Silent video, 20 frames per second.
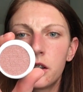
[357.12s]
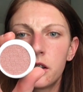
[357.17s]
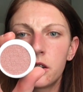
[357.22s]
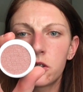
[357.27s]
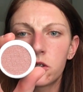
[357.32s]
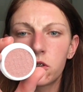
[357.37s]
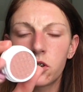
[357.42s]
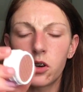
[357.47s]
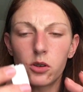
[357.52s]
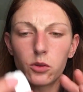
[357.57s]

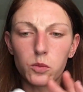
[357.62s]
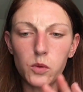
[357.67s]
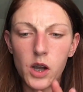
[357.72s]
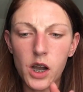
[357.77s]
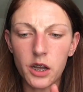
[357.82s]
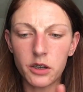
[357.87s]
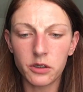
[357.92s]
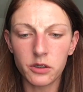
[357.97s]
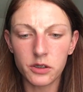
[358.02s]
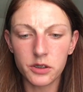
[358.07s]
And it's called
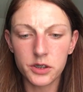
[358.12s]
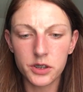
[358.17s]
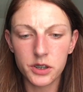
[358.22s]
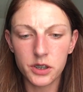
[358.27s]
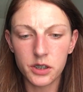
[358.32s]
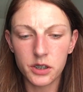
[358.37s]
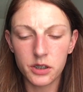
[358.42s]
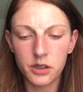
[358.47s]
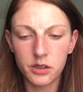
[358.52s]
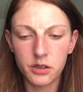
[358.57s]

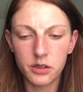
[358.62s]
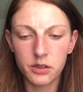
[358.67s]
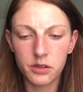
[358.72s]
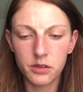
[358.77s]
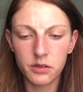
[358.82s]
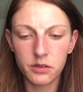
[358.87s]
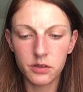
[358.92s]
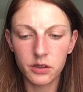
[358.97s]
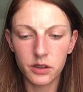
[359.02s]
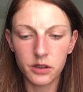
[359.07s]
Waddles.
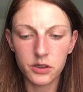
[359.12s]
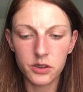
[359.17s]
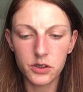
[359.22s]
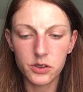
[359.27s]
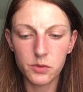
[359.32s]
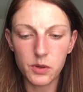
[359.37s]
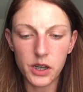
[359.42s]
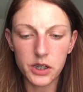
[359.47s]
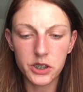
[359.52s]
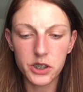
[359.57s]
Let's
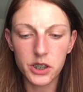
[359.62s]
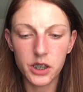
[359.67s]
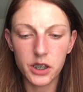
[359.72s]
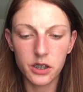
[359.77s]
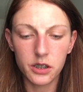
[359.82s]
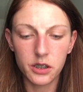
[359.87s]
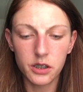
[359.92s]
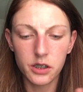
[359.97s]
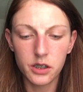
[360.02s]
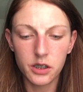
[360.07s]
swatch it.